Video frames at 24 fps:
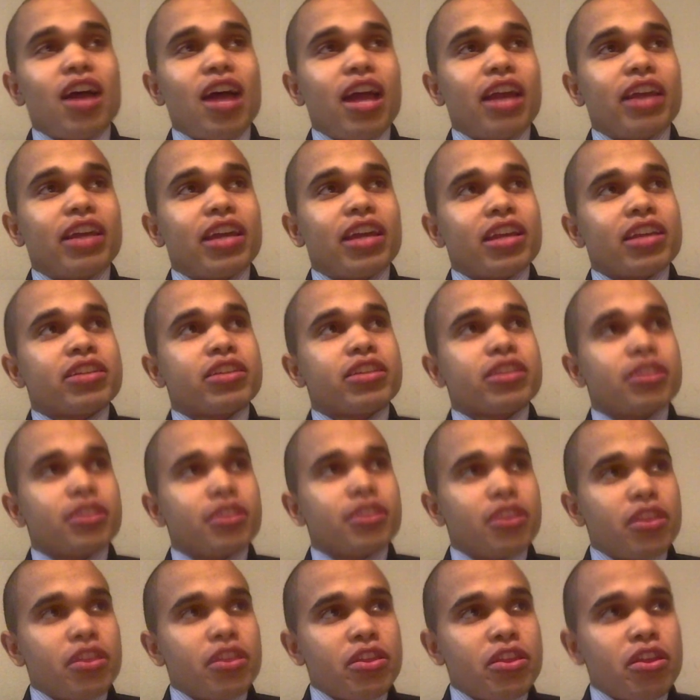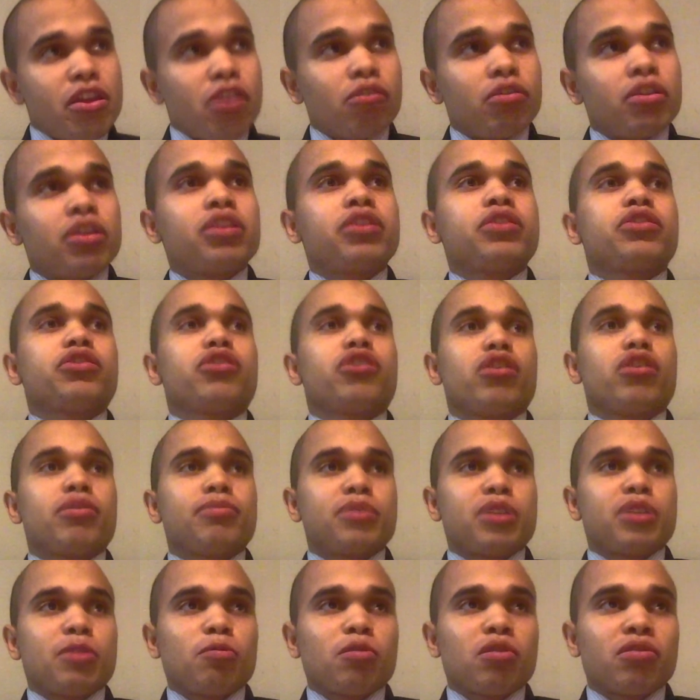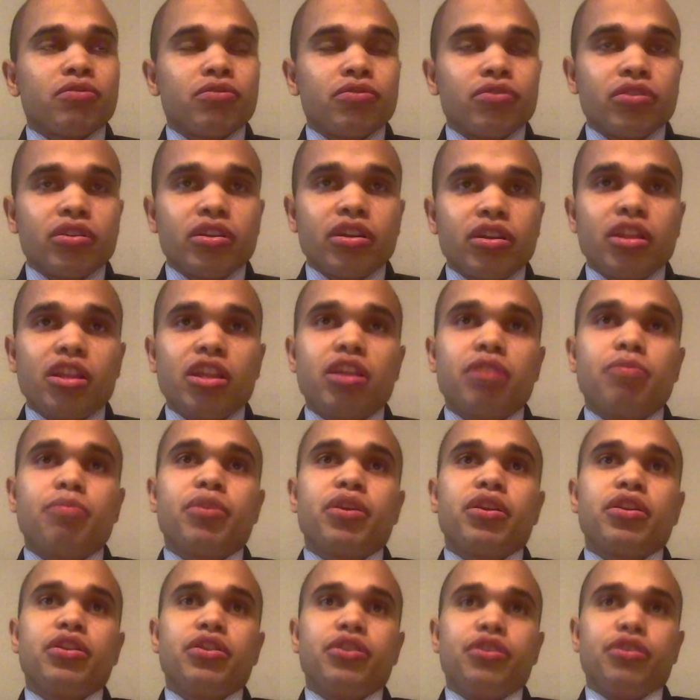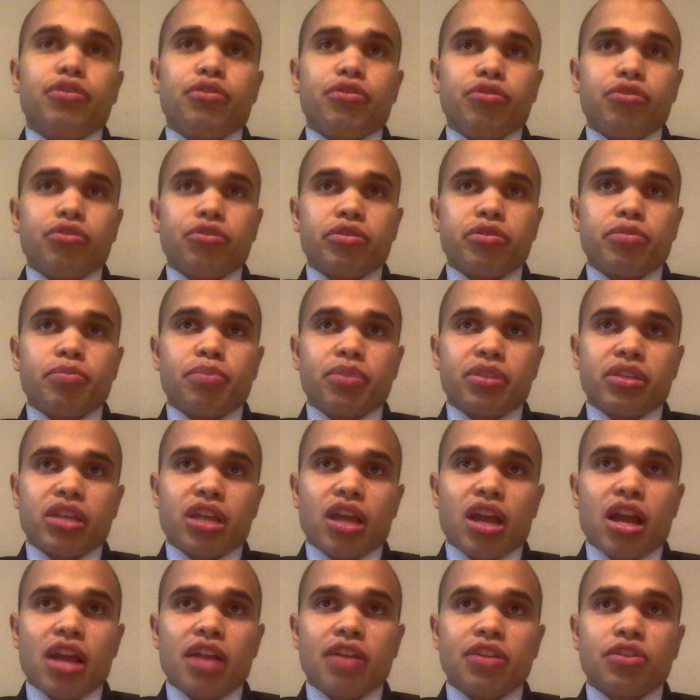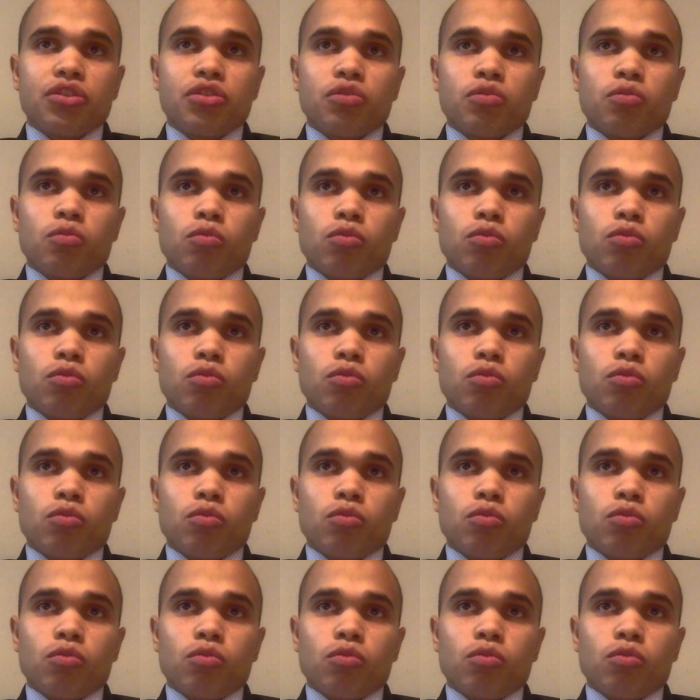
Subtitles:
guess the only terms that would have really been used besides the